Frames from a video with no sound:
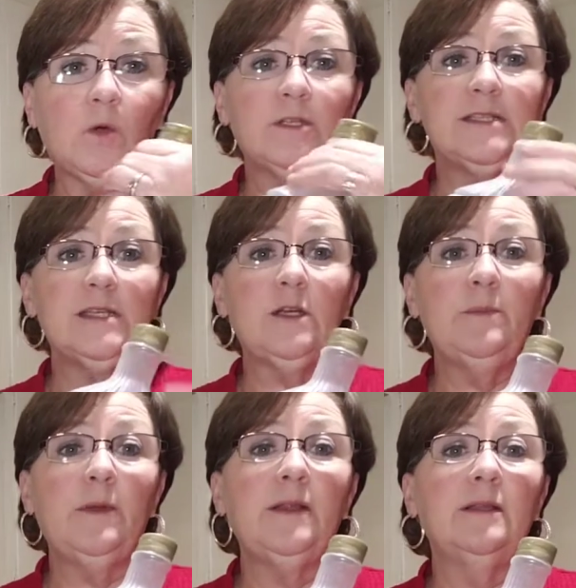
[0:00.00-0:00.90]
corn
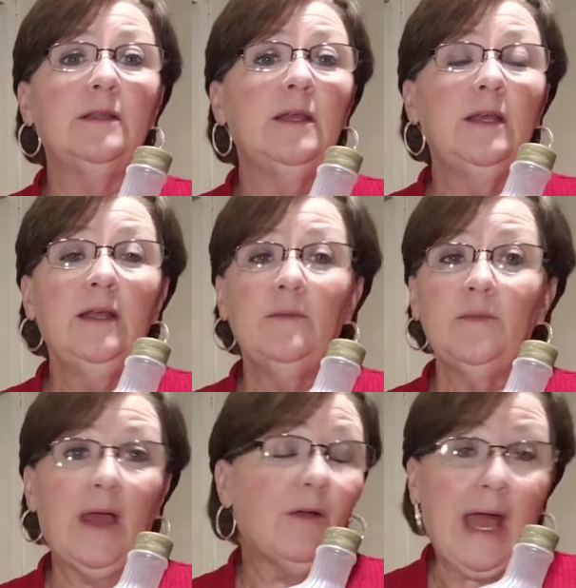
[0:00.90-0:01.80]
syrup, and
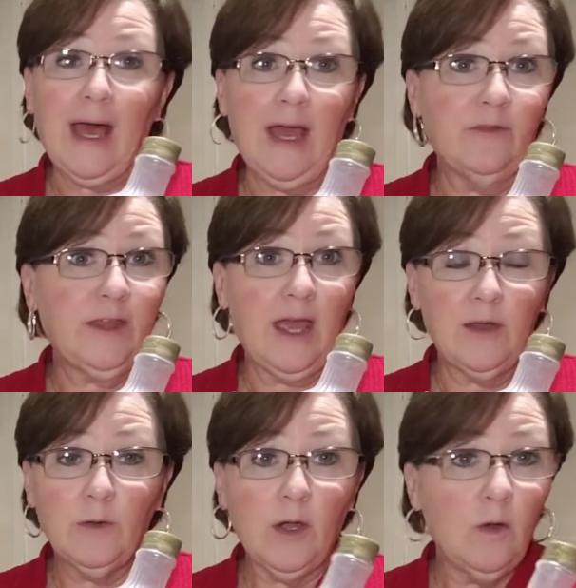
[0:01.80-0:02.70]
I have
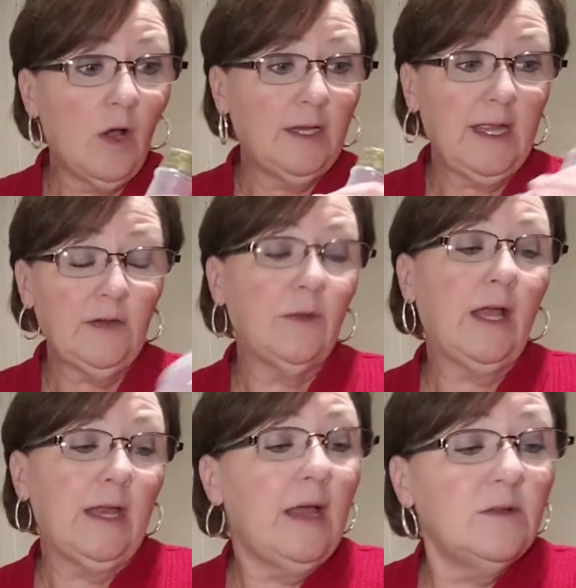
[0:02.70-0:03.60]
Karo on hand
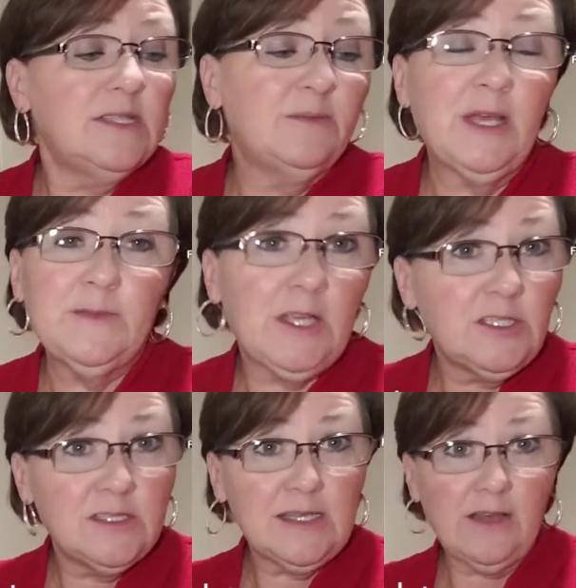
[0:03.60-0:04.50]
right now. Sometimes I
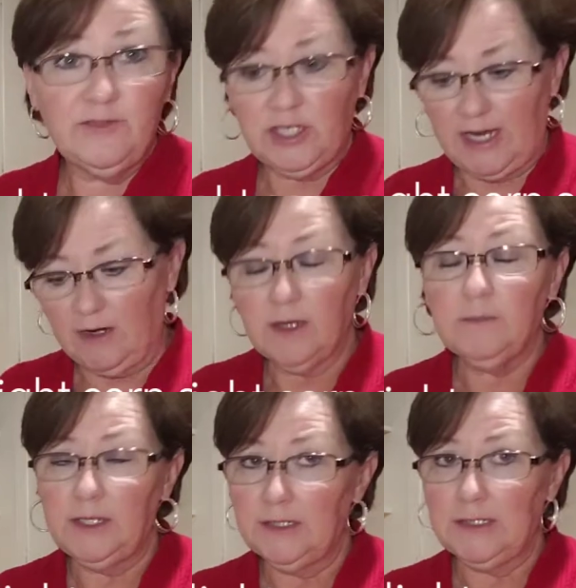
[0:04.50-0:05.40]
just have
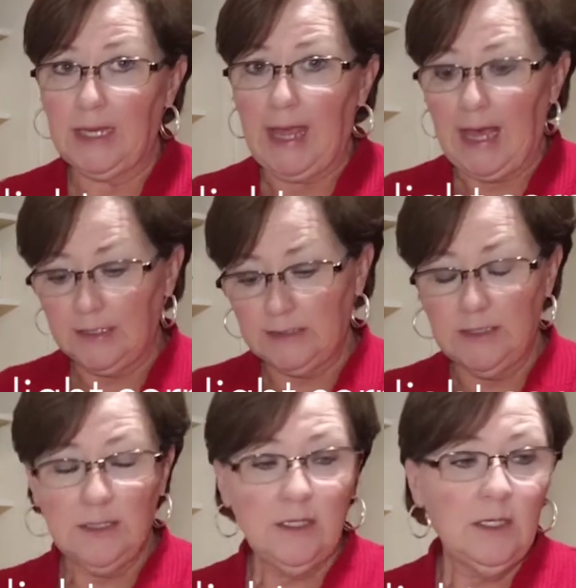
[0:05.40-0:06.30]
generic, but it's light
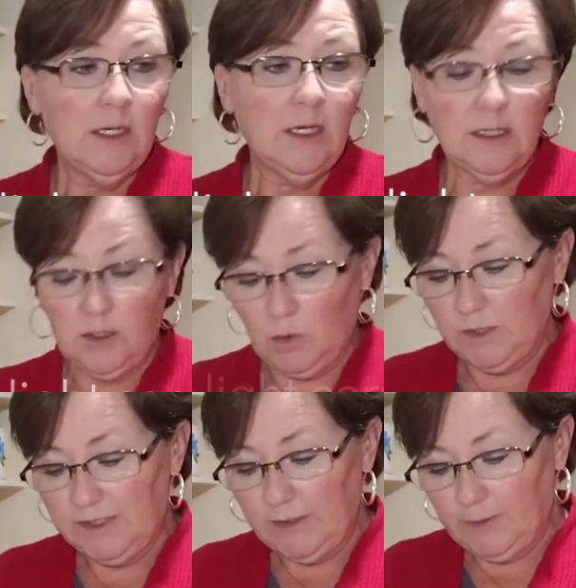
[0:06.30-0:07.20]

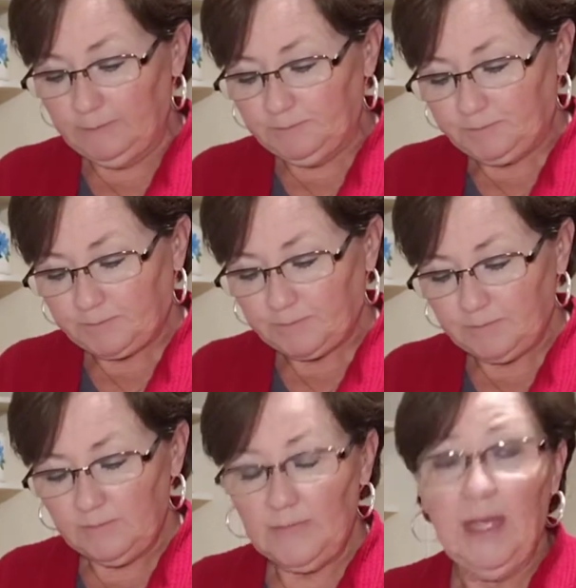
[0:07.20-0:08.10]
corn syrup,
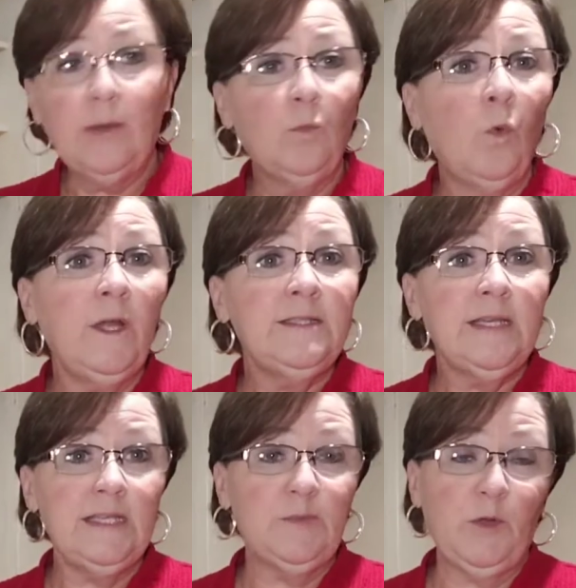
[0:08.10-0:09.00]
and 1
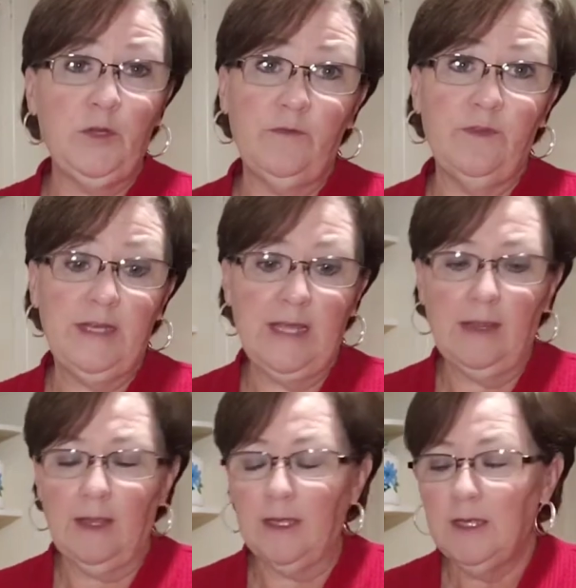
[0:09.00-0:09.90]
teaspoon of
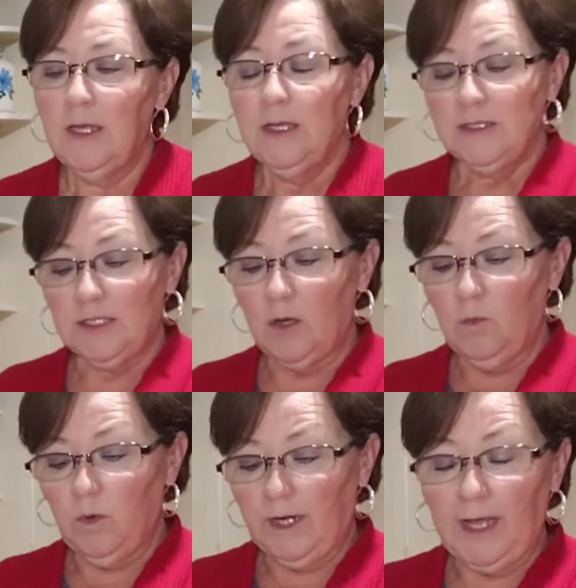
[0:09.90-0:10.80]
vanilla. So
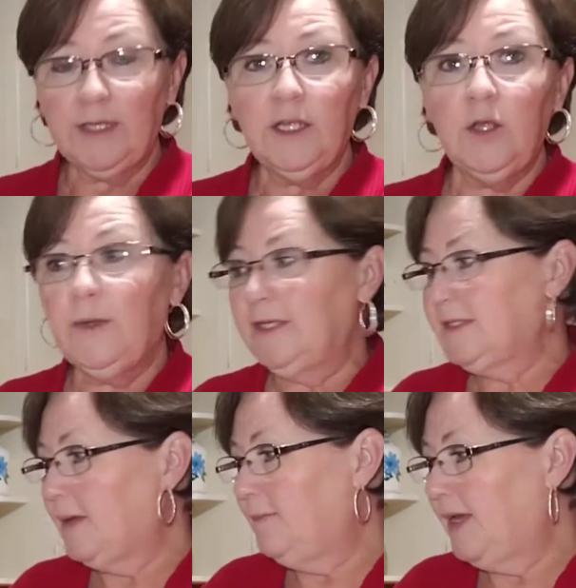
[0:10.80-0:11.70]
what I do
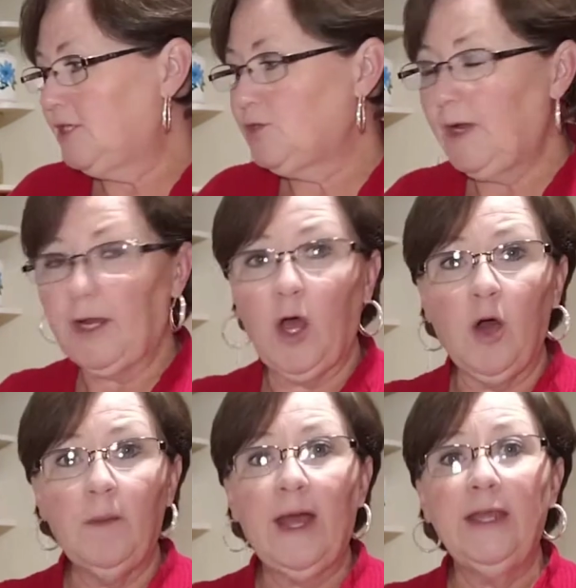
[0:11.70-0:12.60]
is I measure out
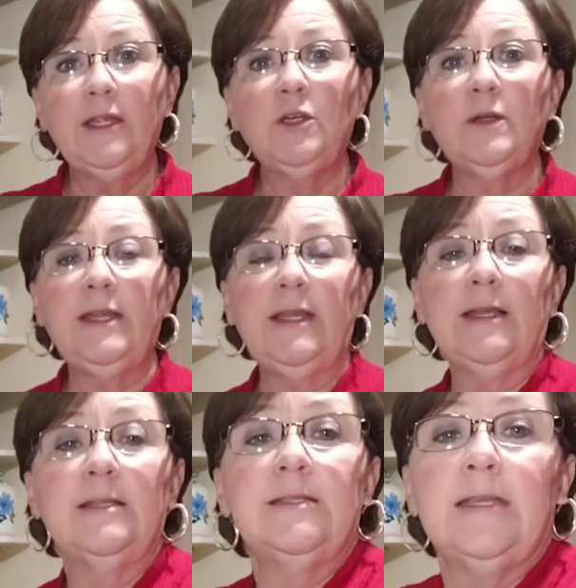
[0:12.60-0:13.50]
all my
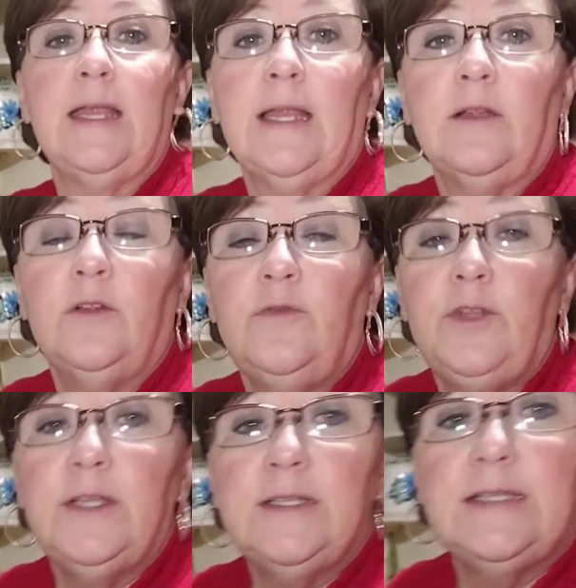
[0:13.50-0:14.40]
ingredients, and I don't know if
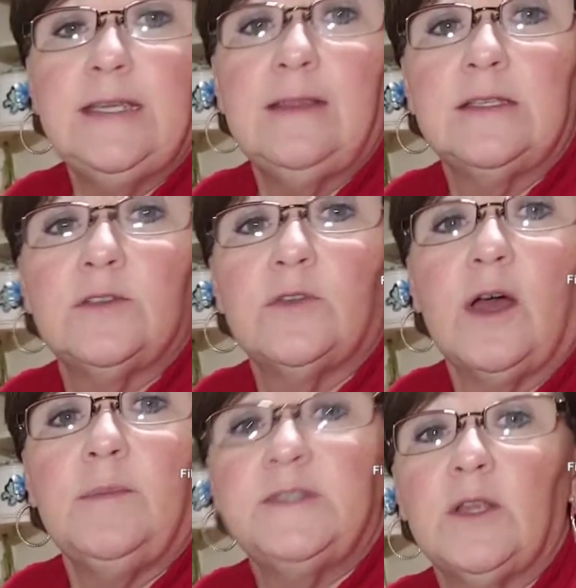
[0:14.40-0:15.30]
you can see this or
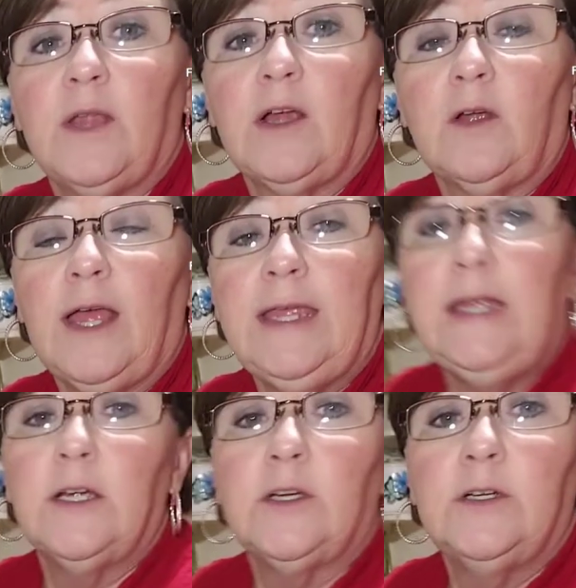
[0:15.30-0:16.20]
not. So like right
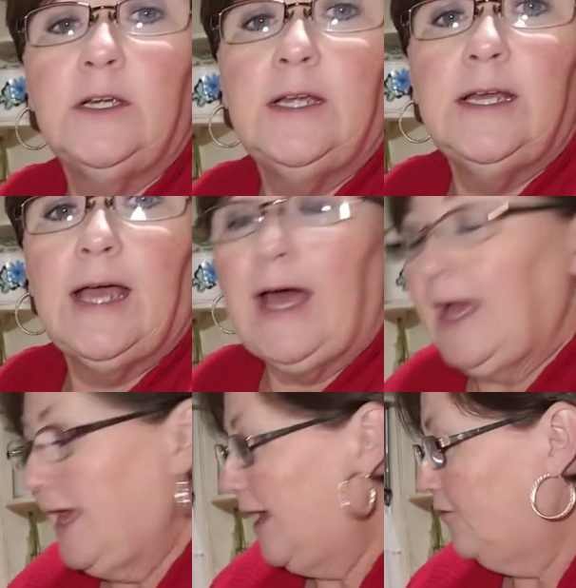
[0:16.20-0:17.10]
here,
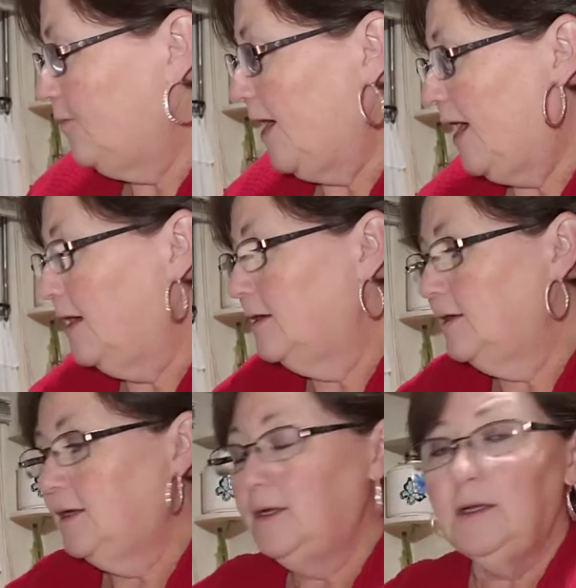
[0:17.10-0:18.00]
I have my
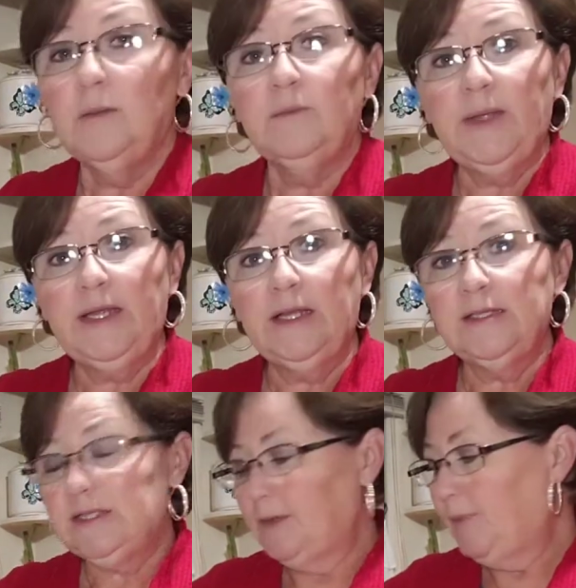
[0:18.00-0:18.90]

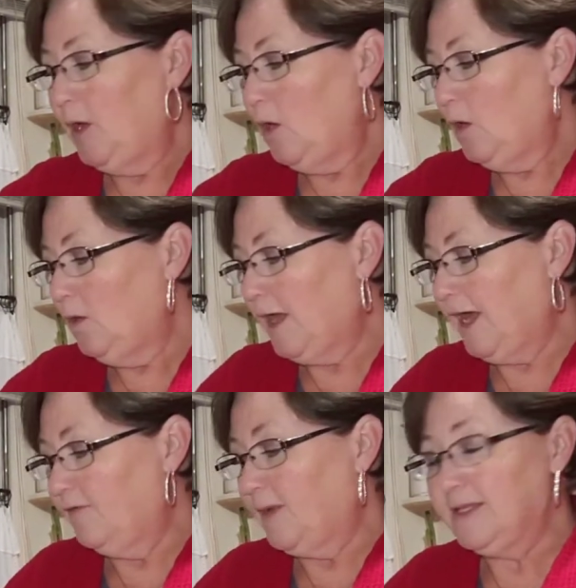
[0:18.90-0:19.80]
peanuts in a bowl, I
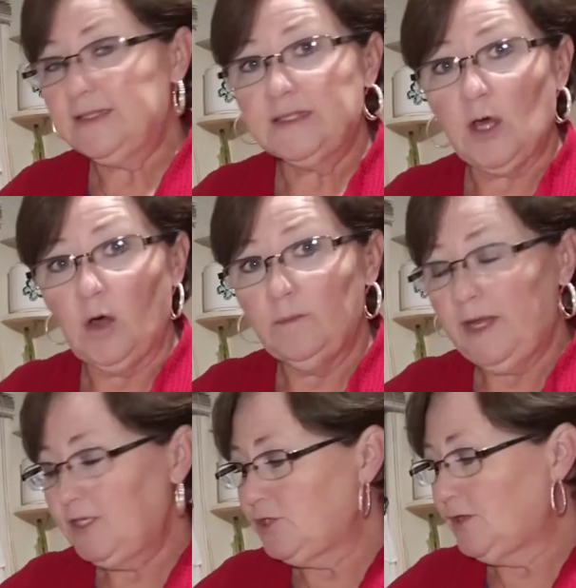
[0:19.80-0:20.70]
have my salt
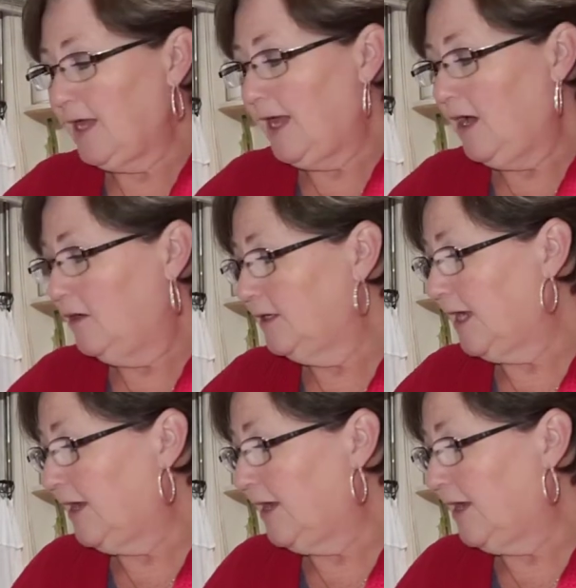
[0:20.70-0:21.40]
measured out, I